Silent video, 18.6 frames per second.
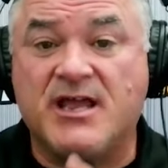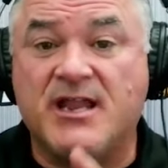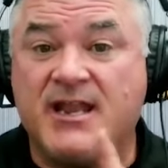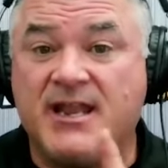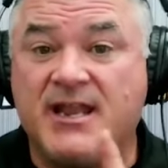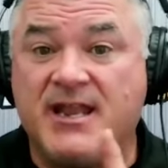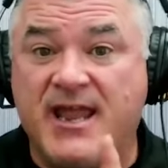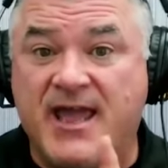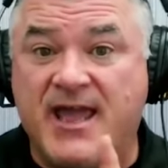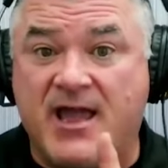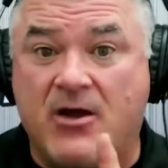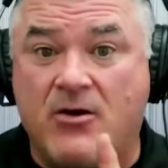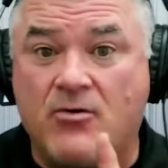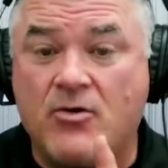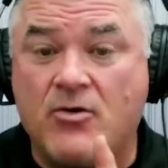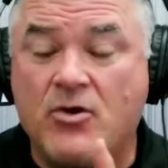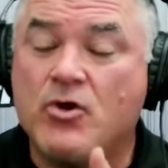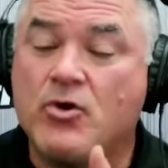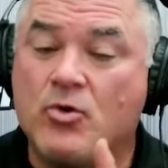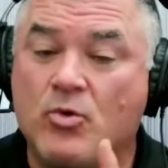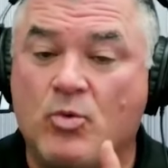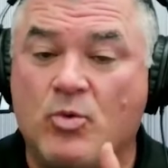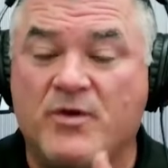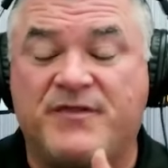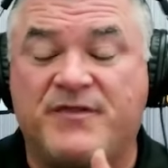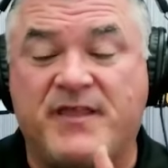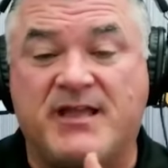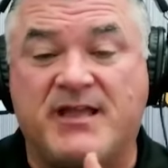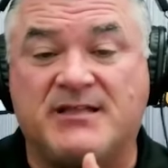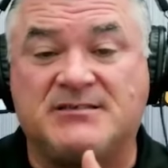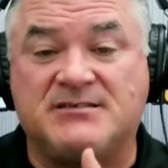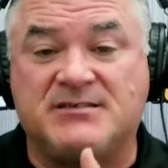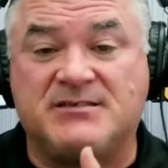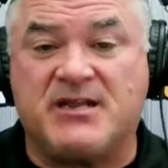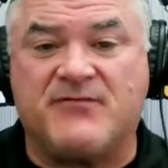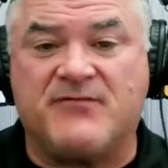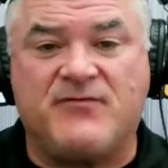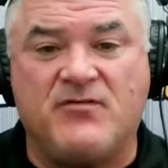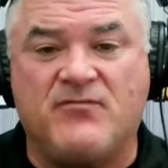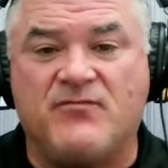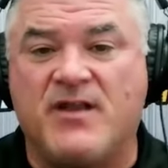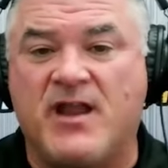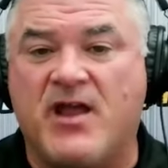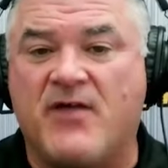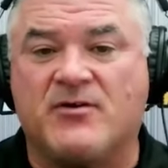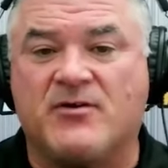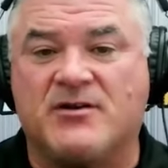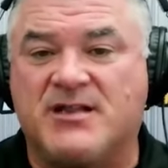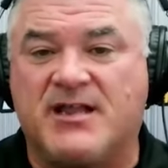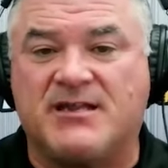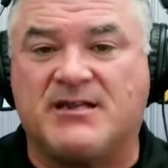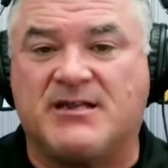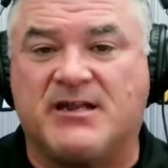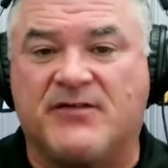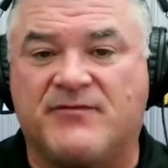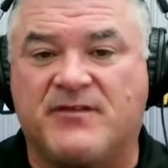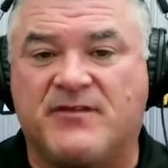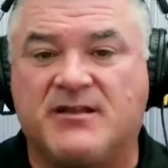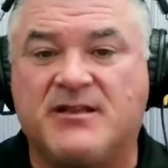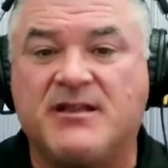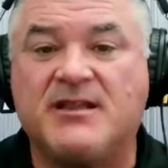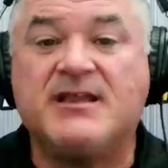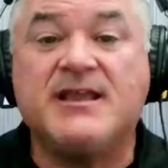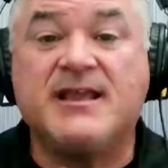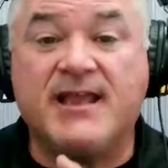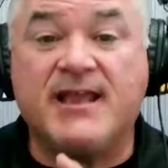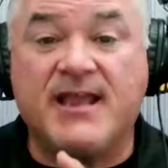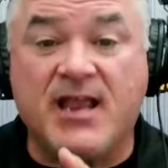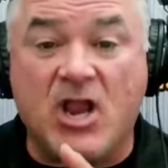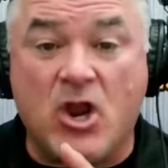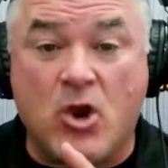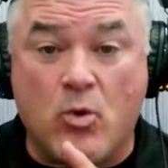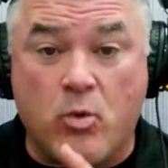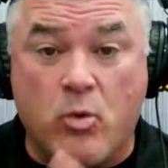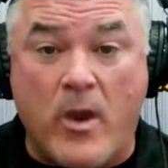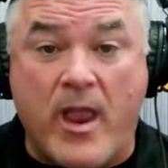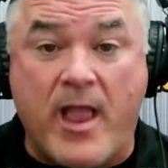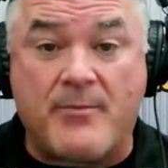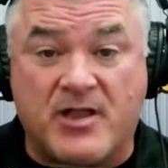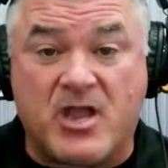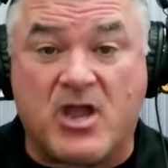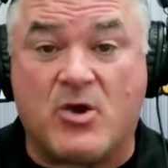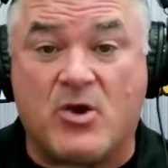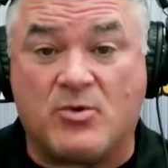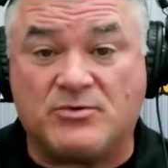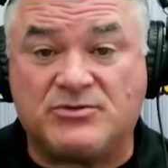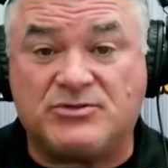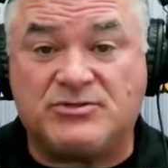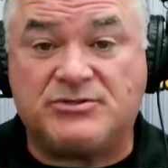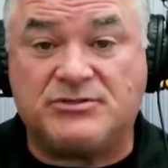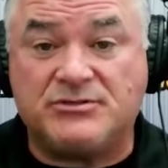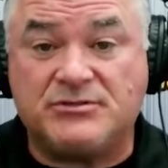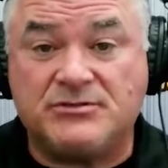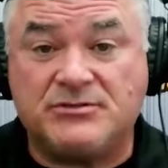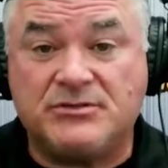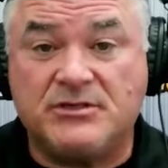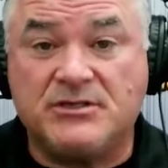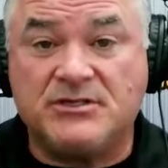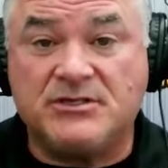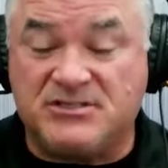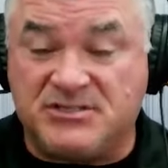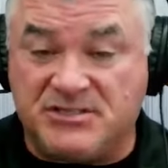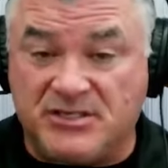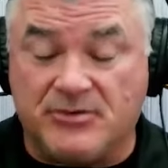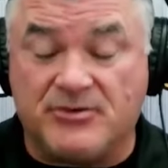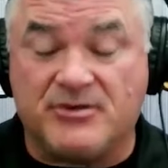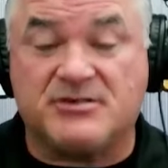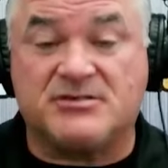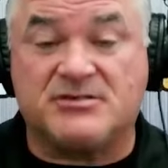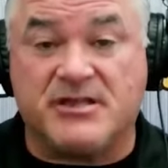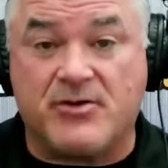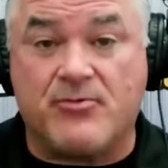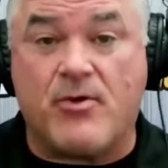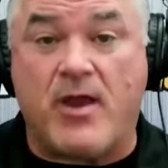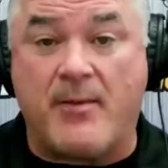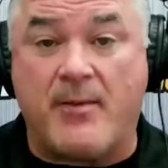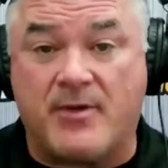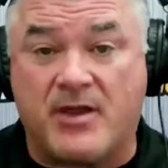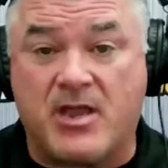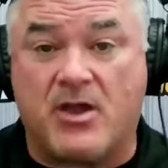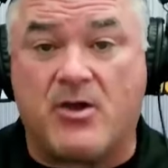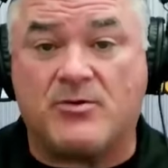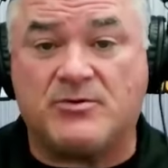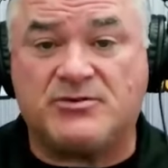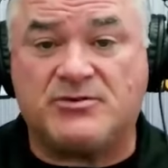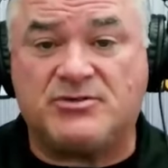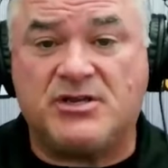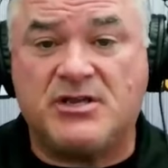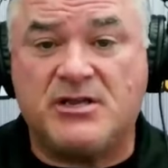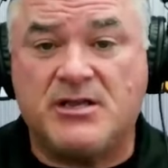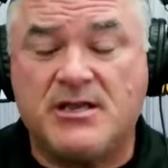Now, with that said, if you've never deadlifted, grab a coach. Seriously, grab a coach.